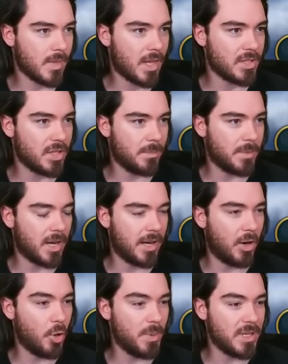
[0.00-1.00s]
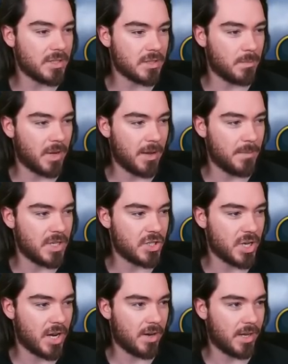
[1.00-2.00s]
Actually, I hope he doesn't mind me
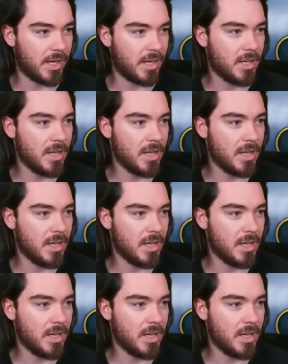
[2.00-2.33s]
sharing it,